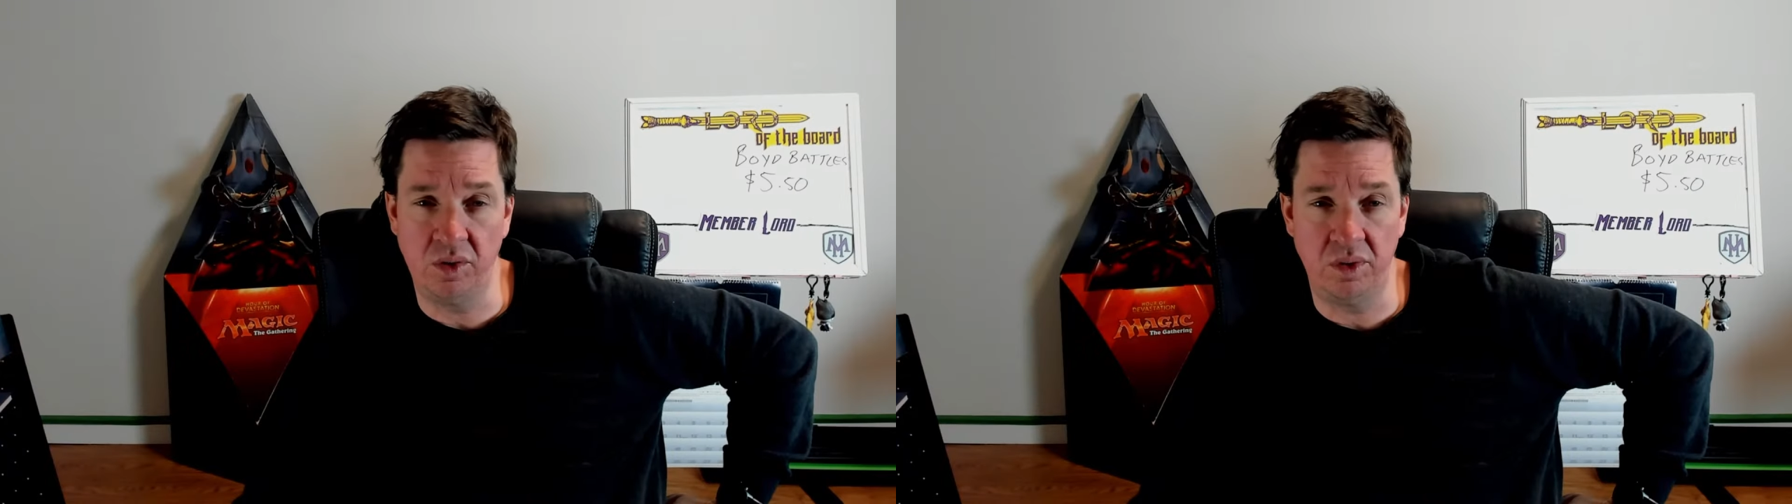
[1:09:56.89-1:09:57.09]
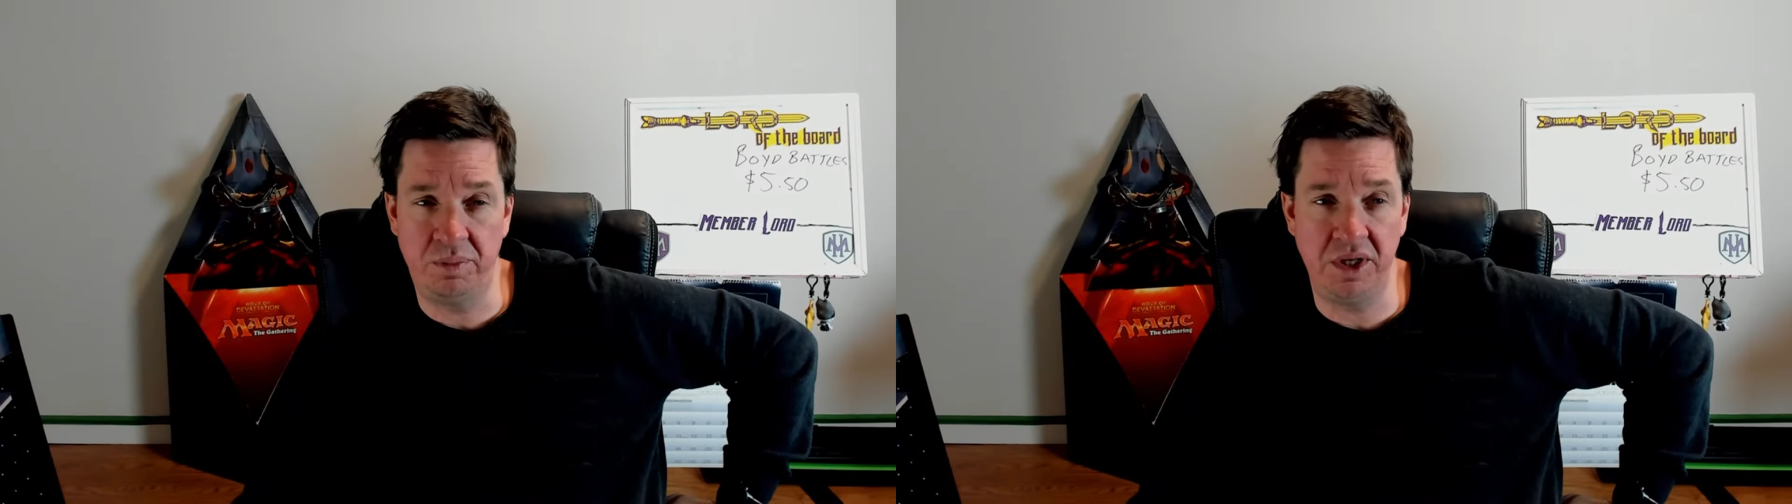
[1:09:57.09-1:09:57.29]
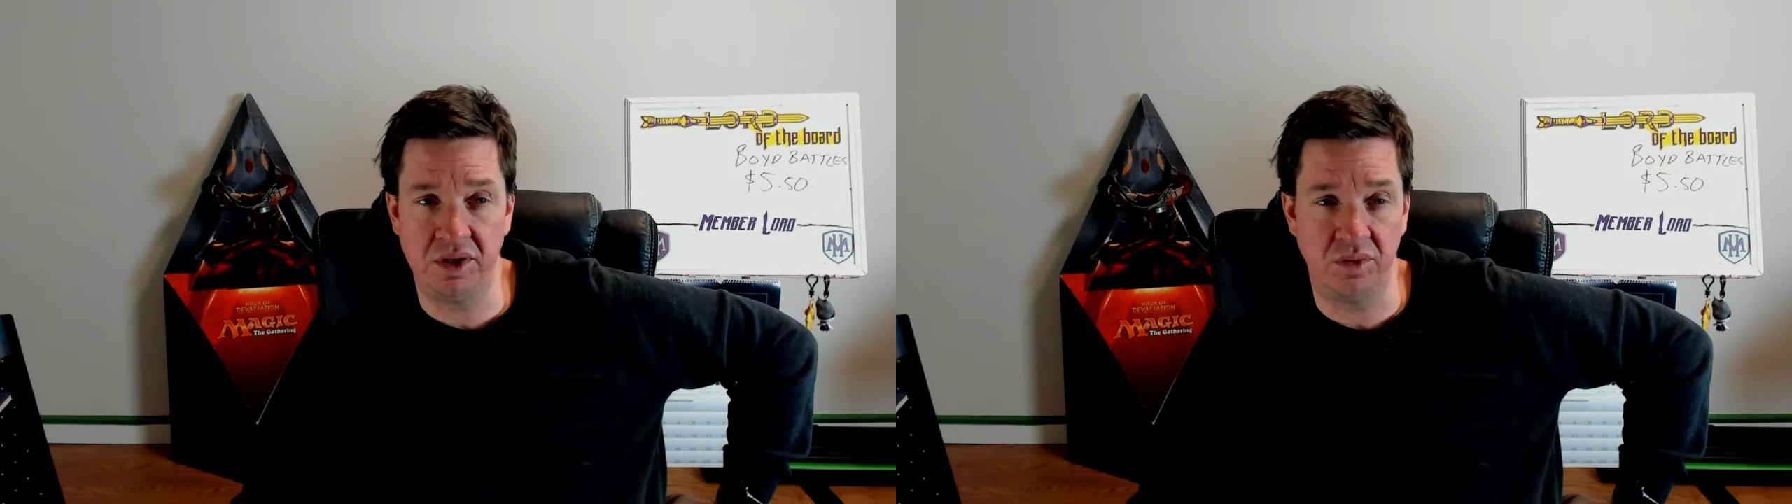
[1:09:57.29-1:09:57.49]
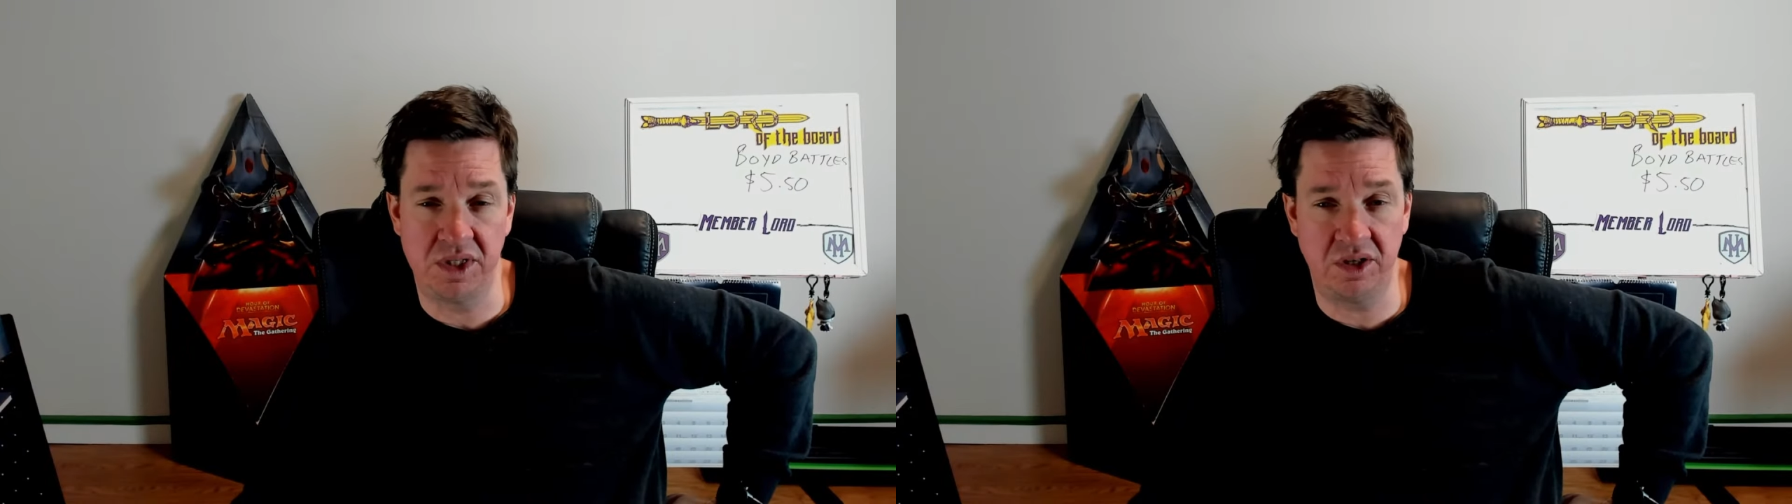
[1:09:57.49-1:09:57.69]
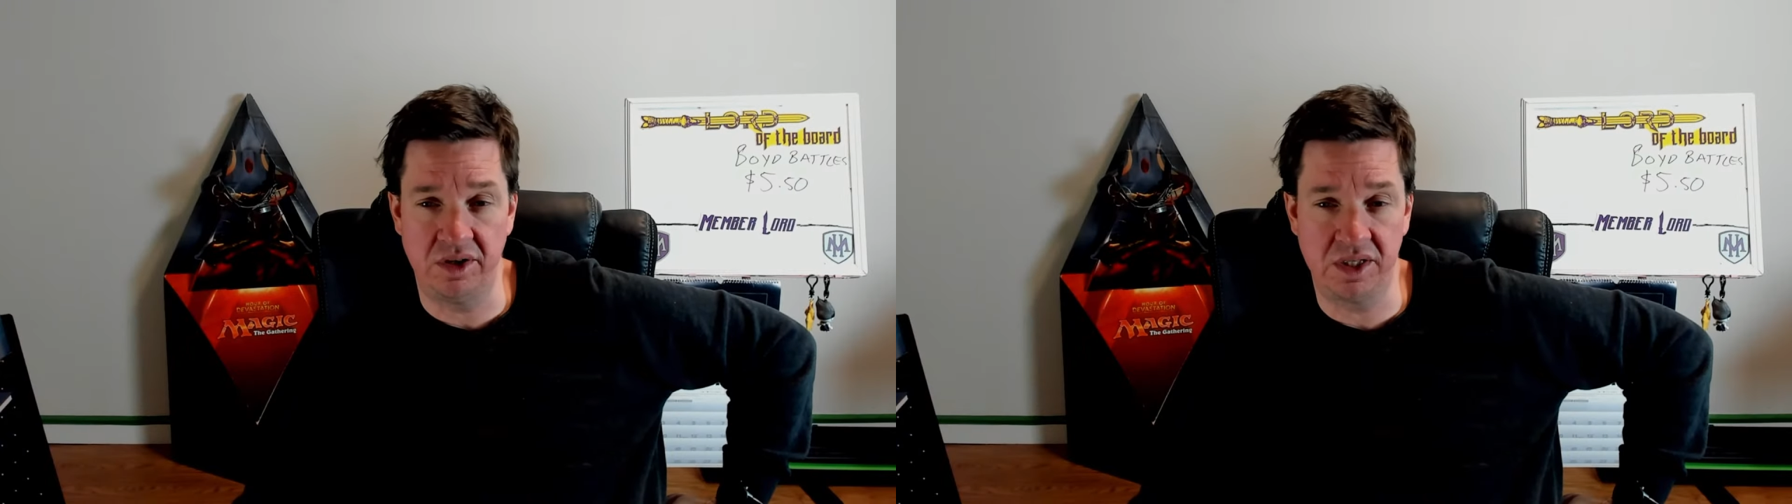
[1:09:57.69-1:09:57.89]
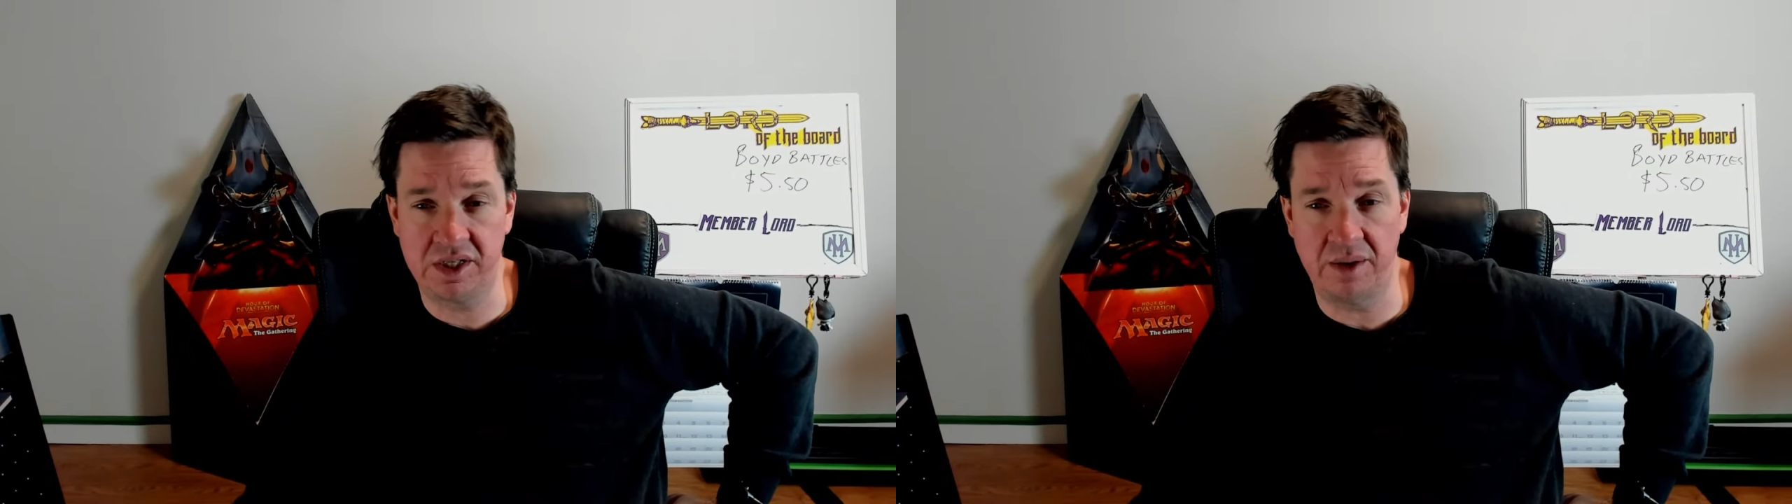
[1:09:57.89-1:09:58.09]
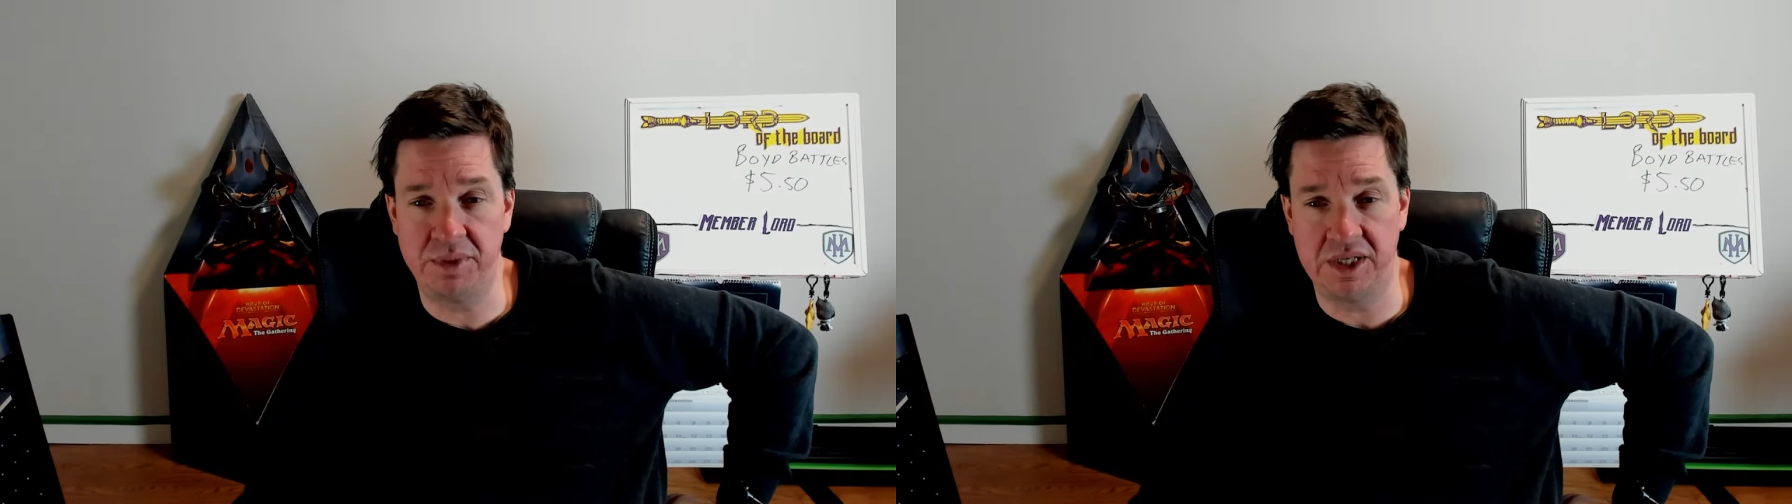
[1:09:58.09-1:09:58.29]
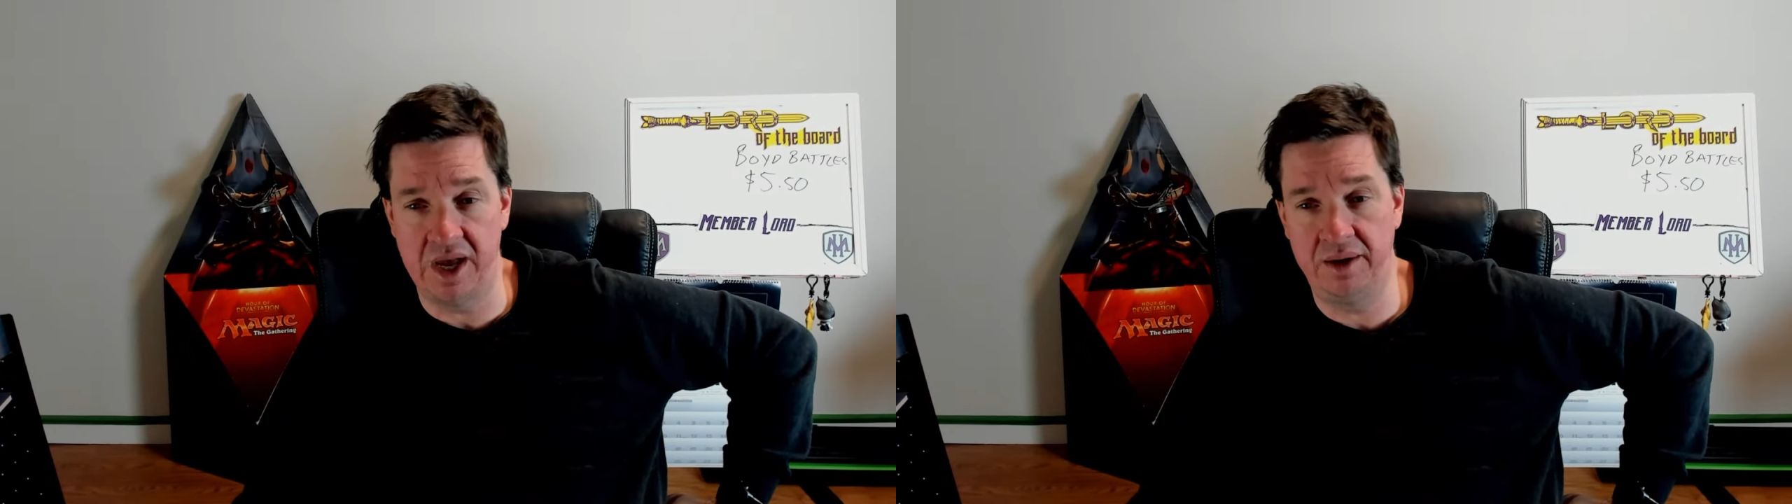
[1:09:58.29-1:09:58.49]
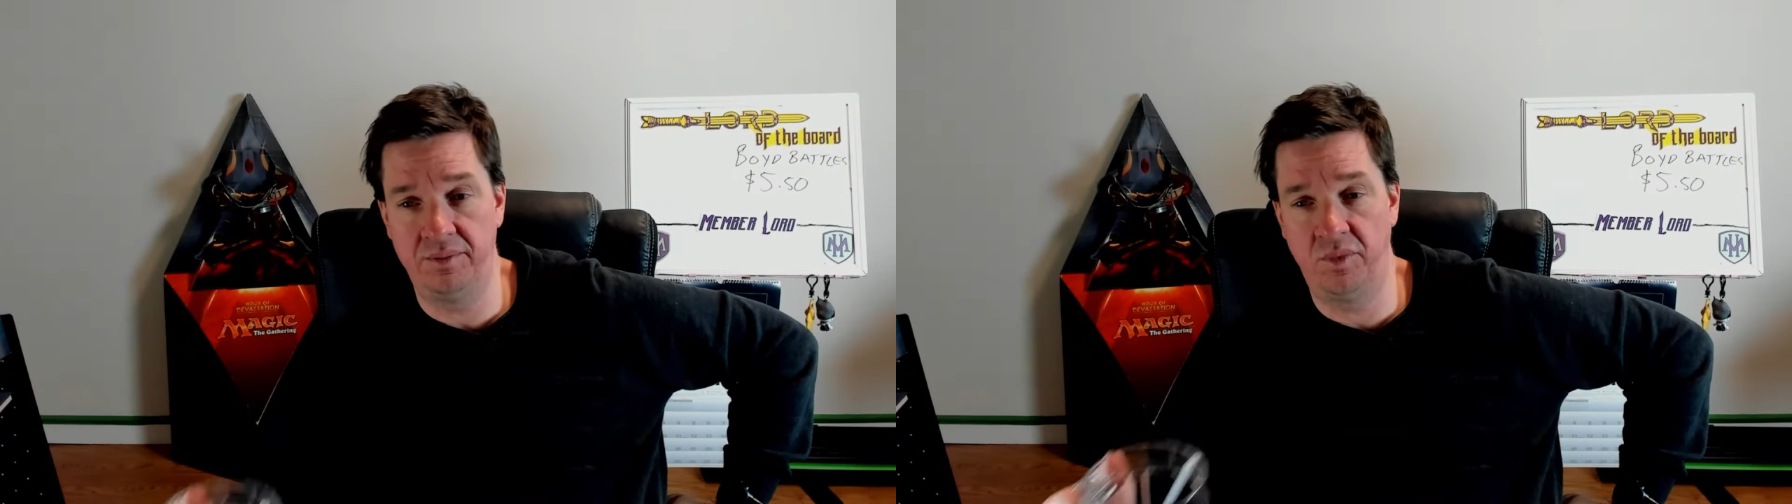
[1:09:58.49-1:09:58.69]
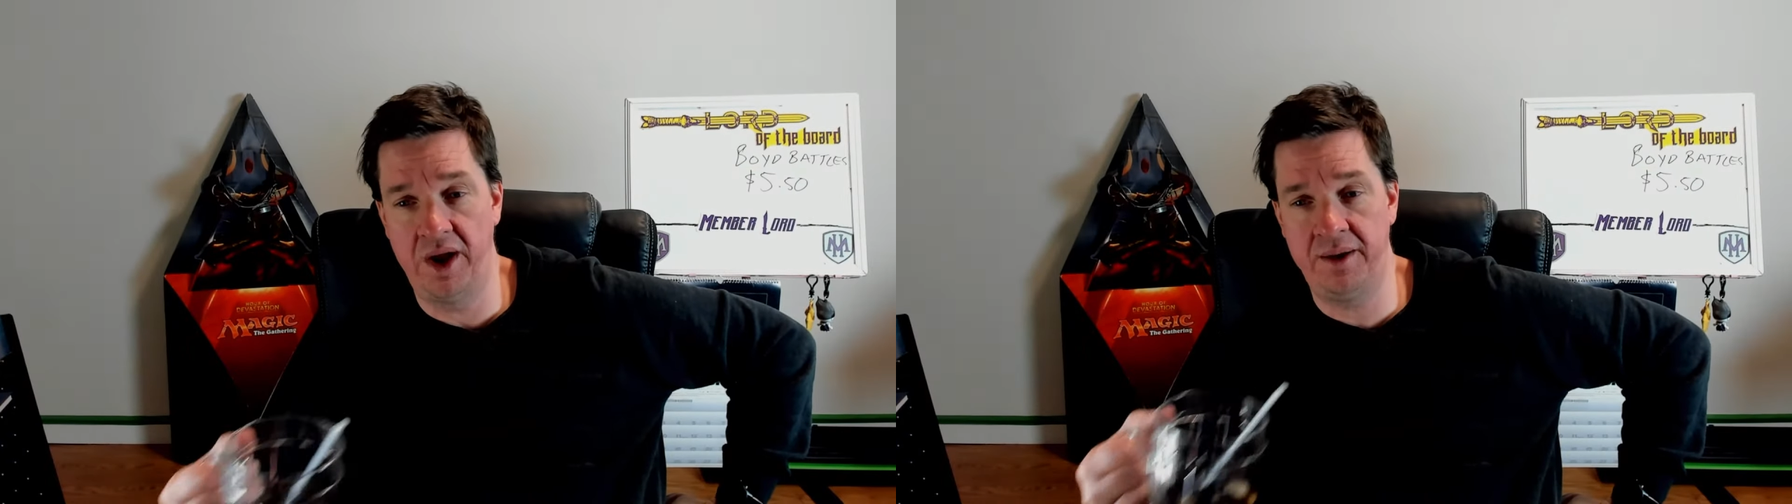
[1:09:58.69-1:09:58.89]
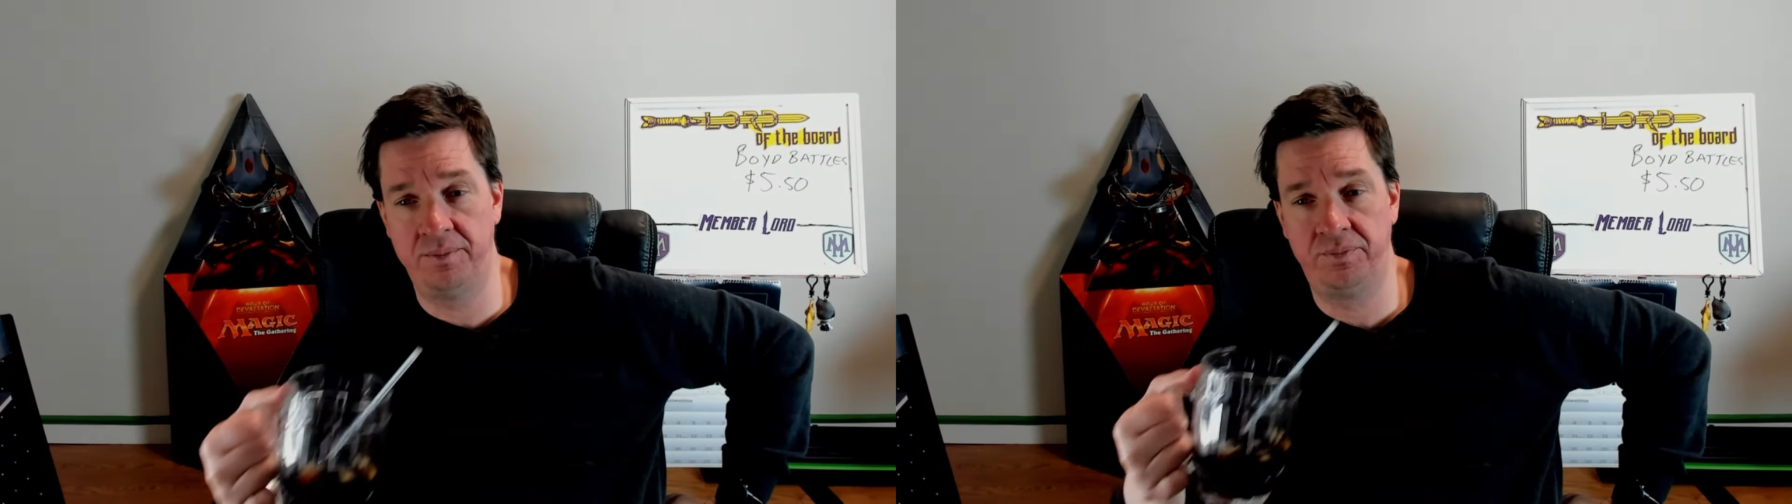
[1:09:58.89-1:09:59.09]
appeal to a certain subset, right?